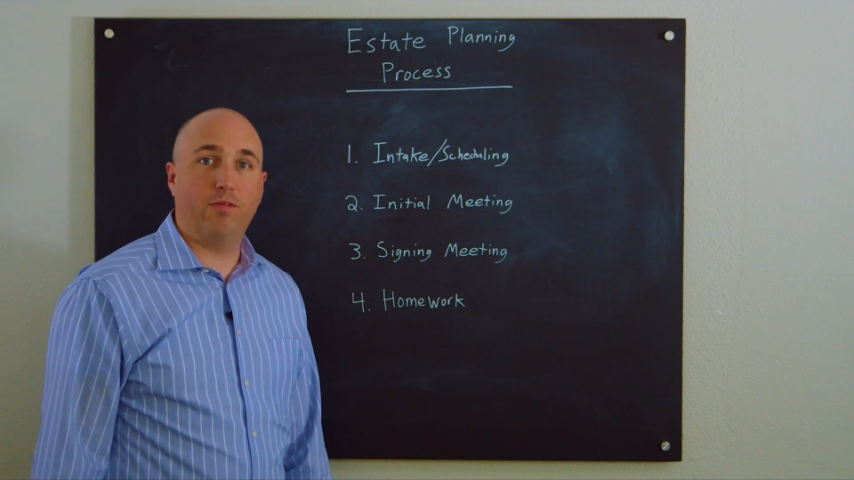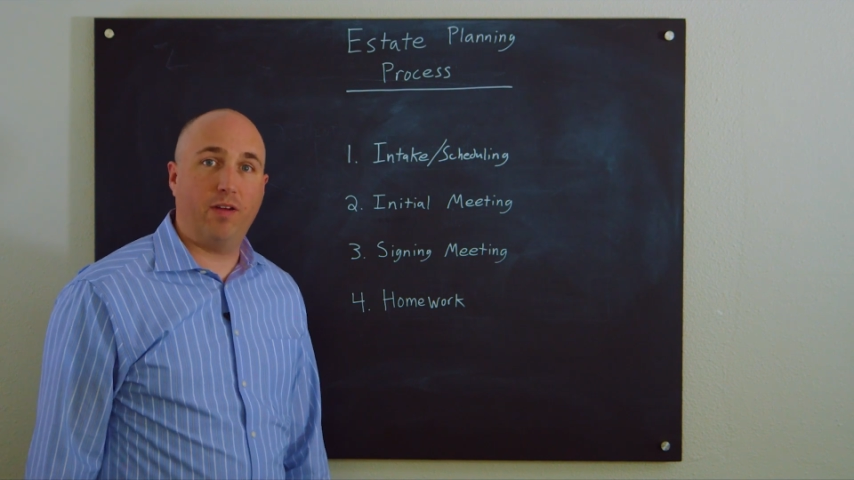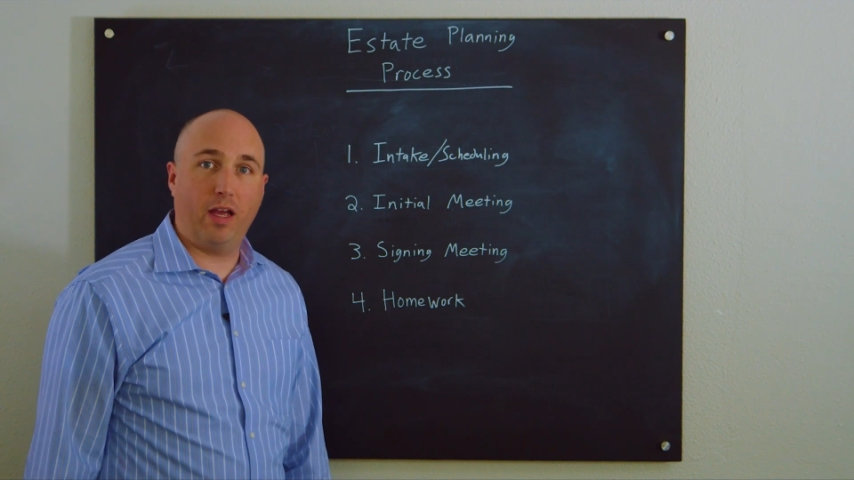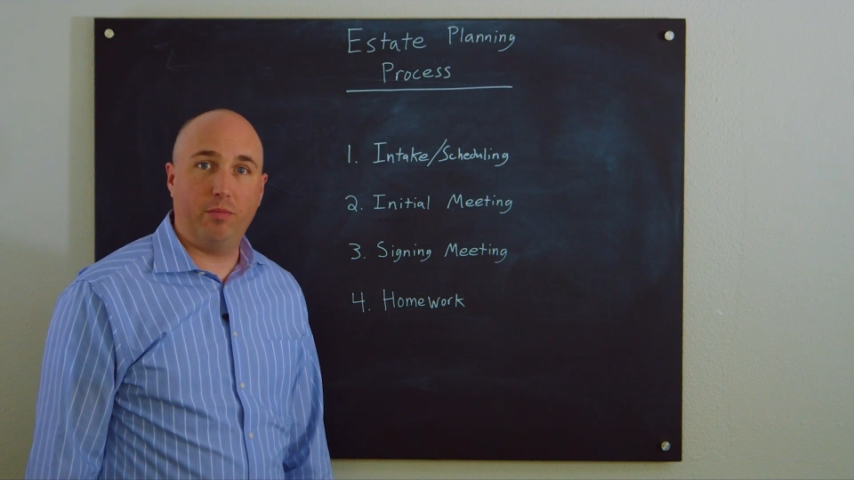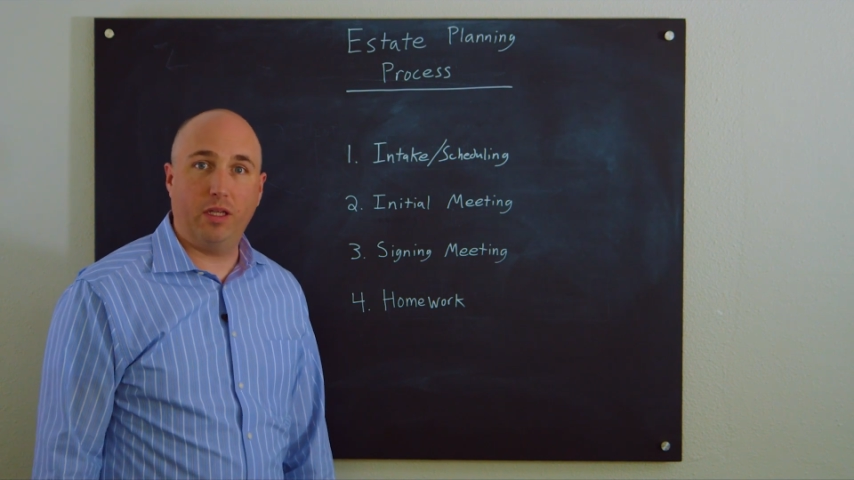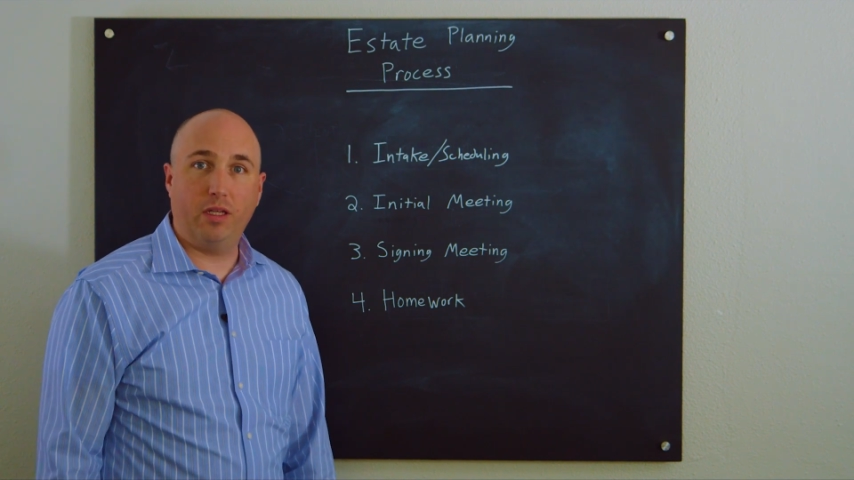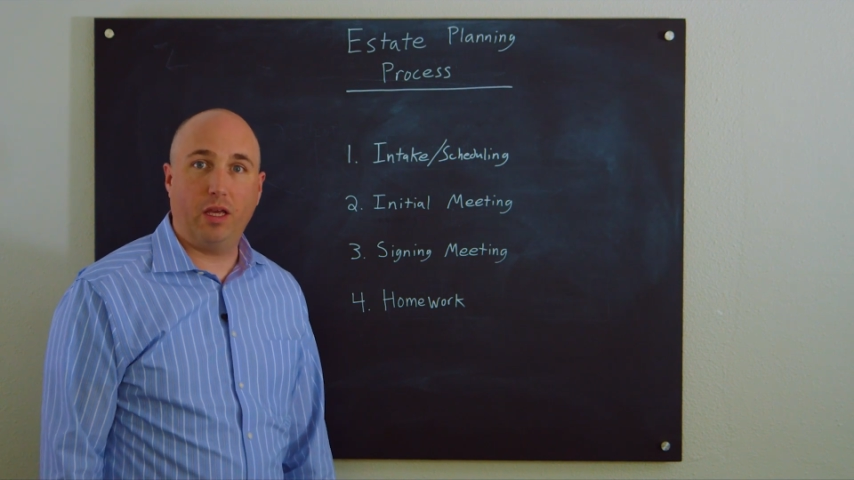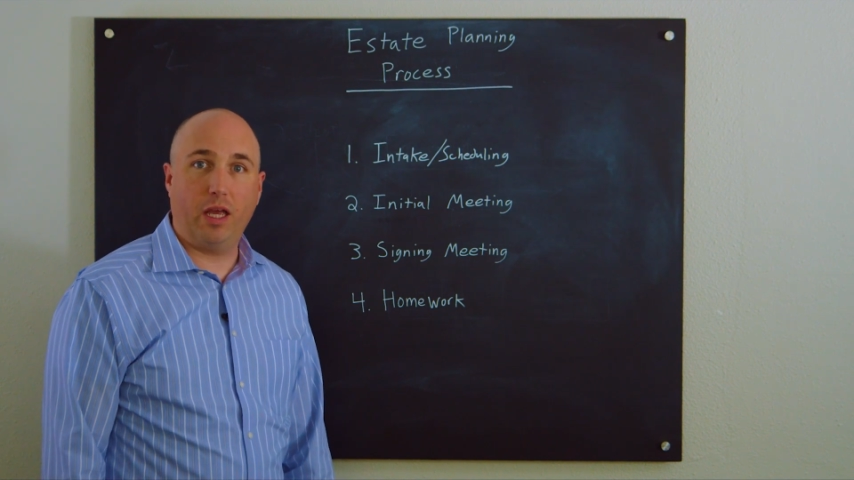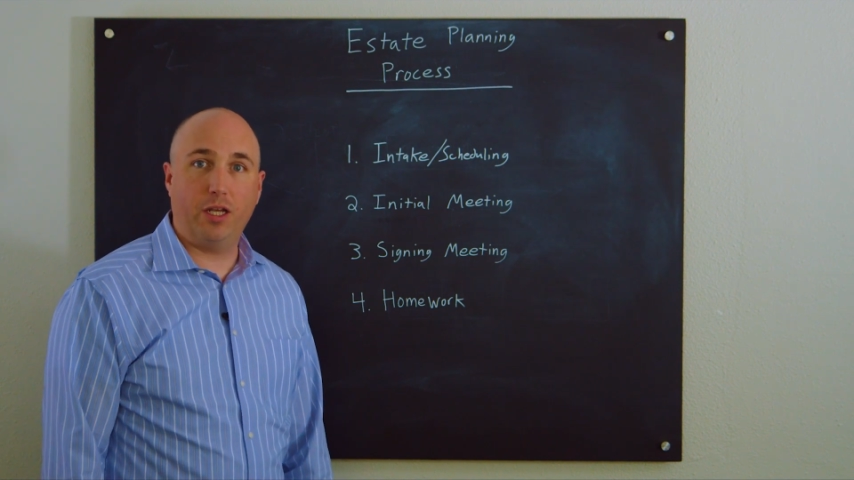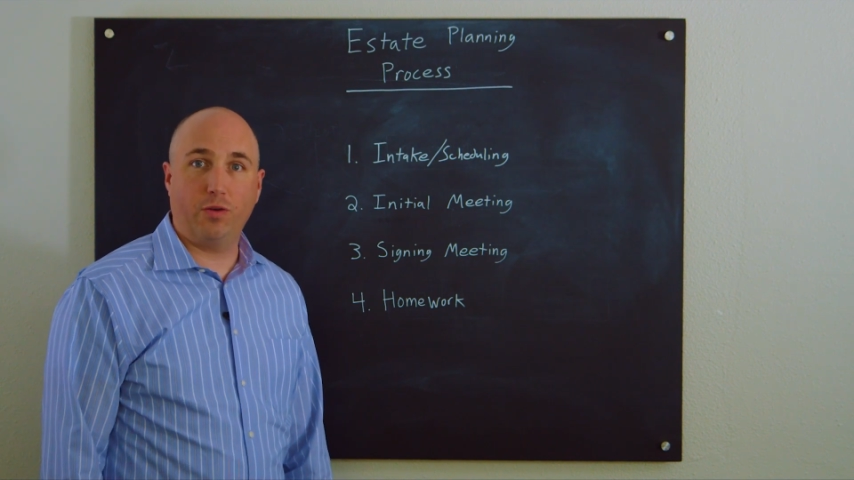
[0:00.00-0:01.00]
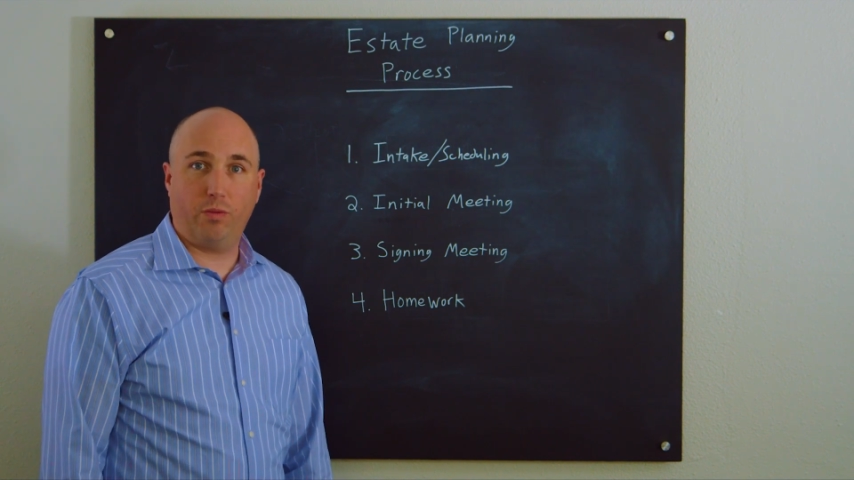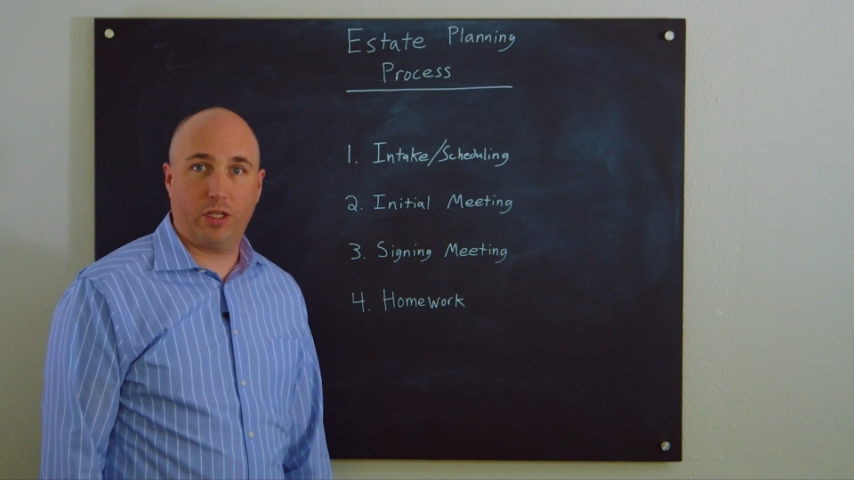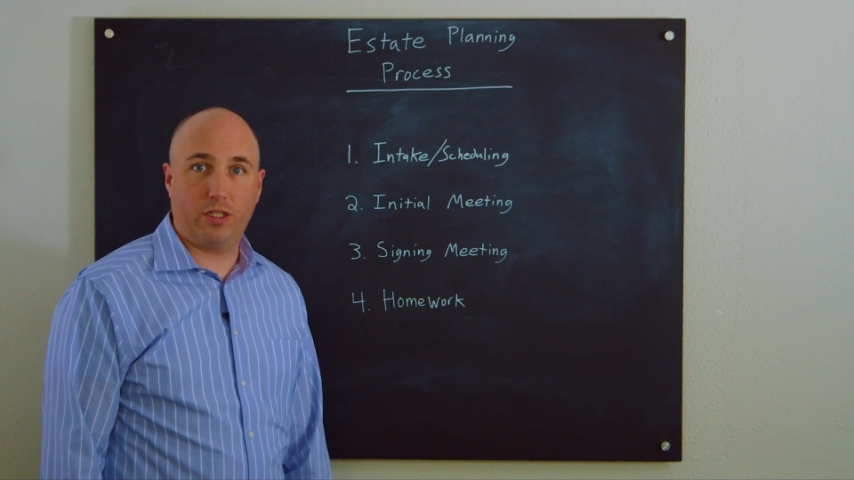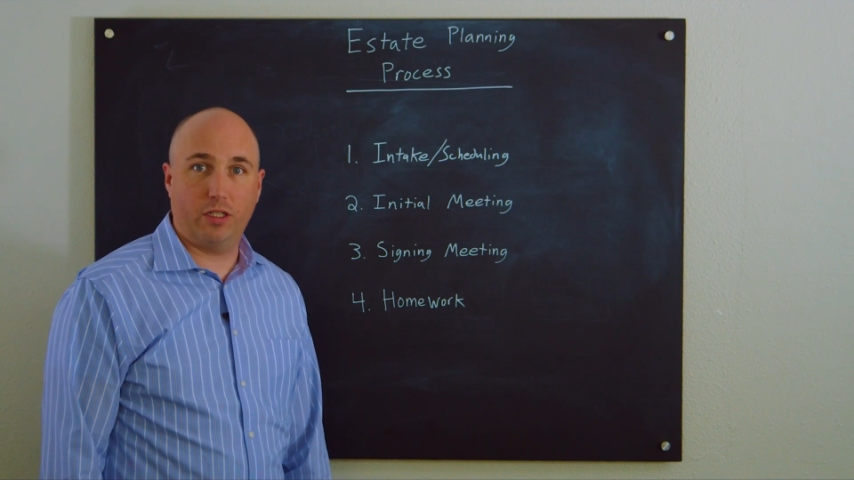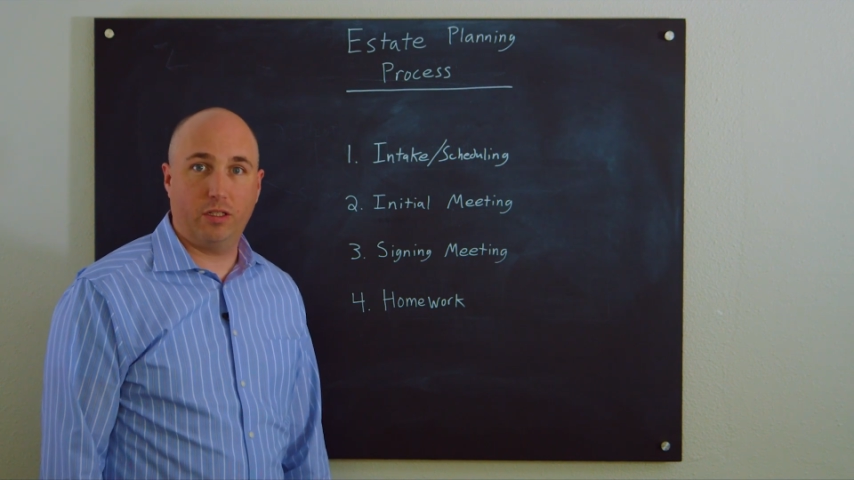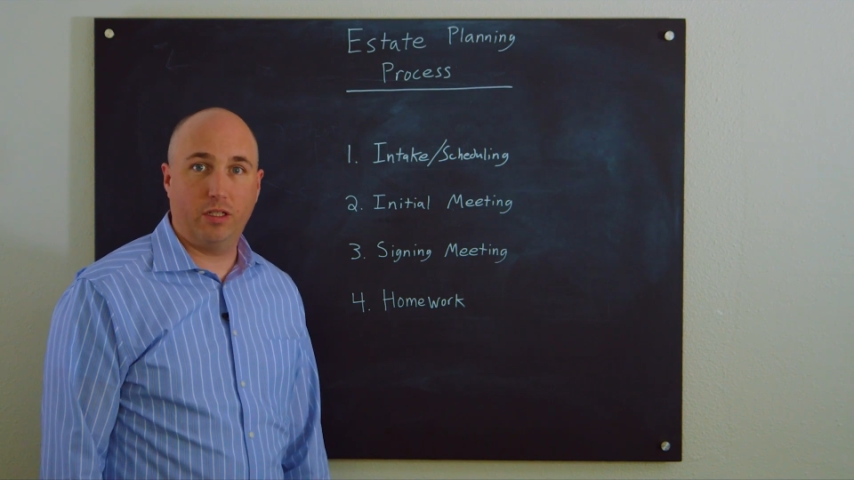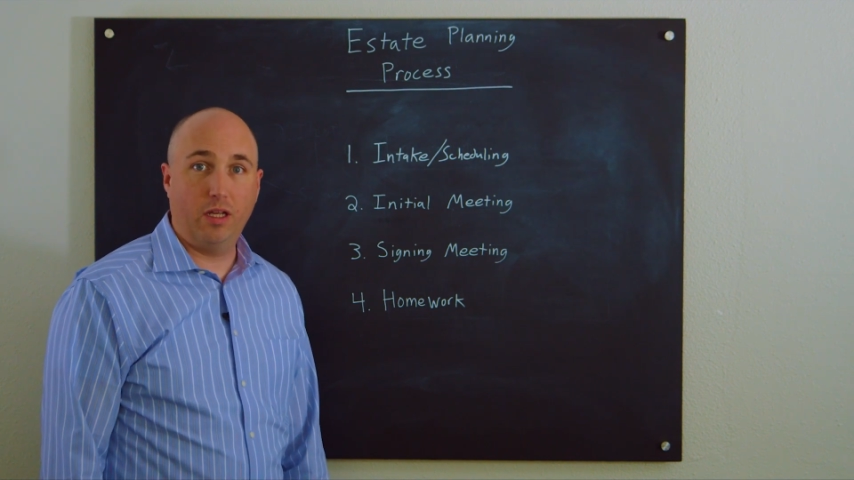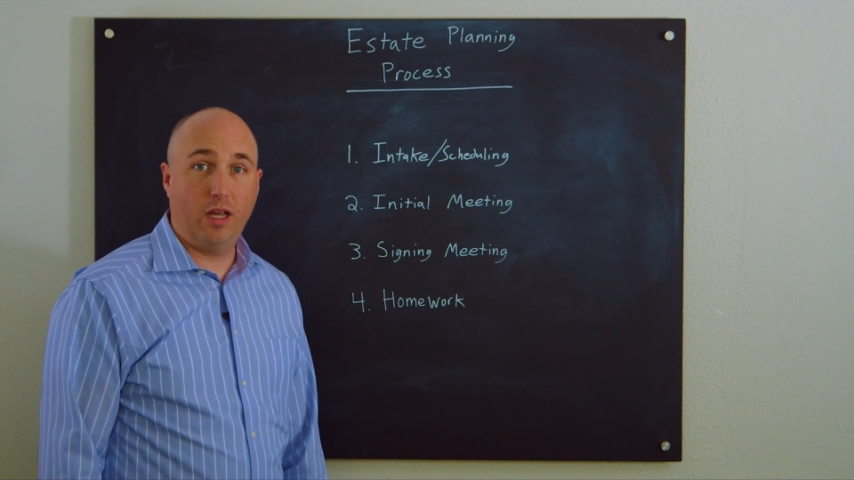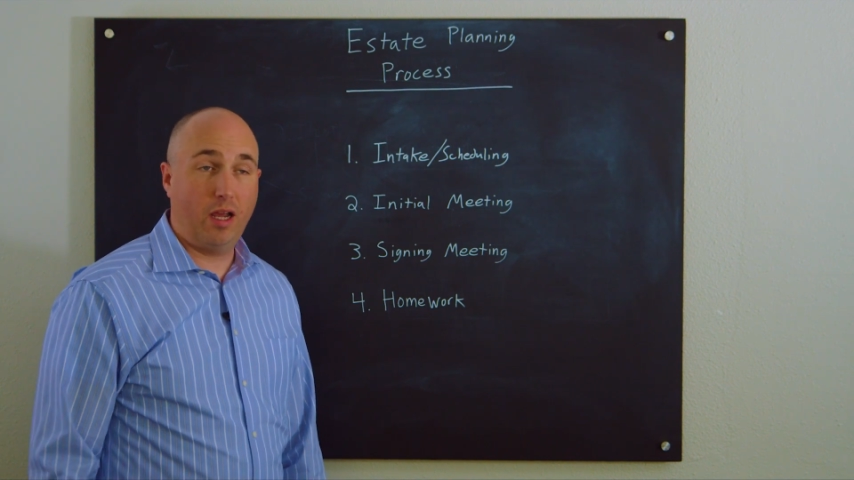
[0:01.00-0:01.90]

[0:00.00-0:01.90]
family and your wishes,